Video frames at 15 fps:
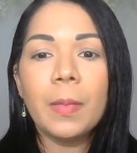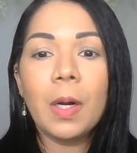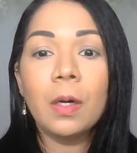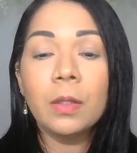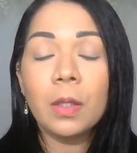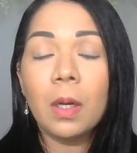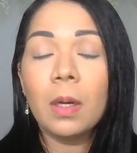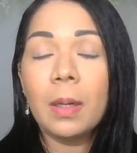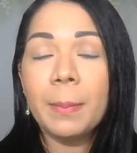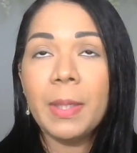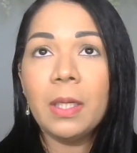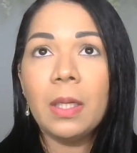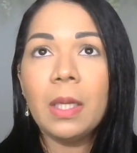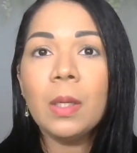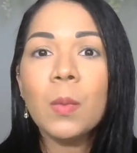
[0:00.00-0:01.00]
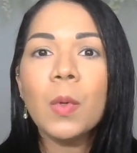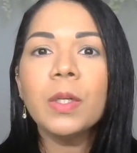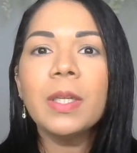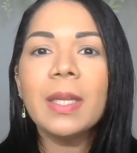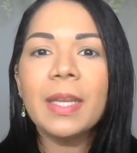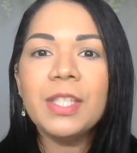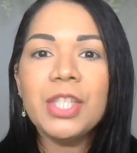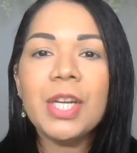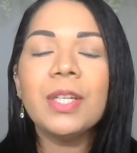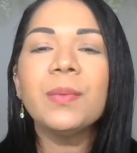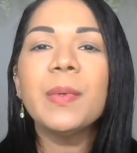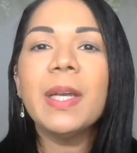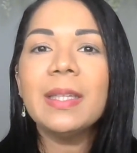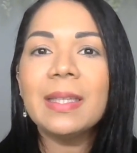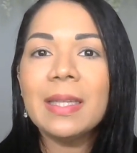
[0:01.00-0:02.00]
on, I mean, it won't
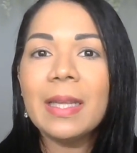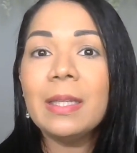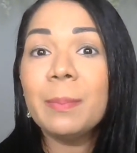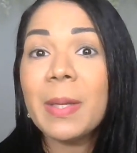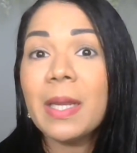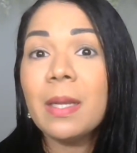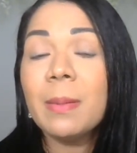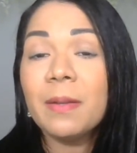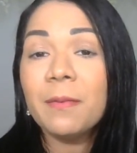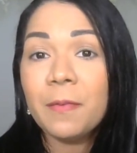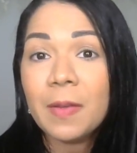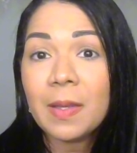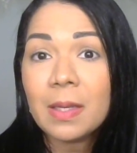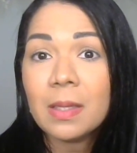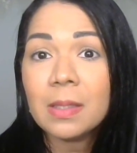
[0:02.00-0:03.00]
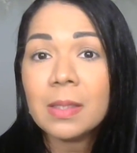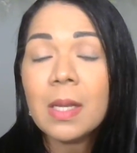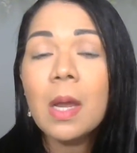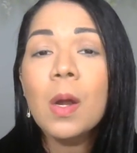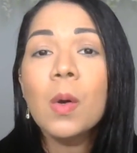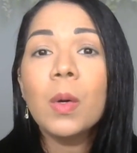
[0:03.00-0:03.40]
generate late payment fees,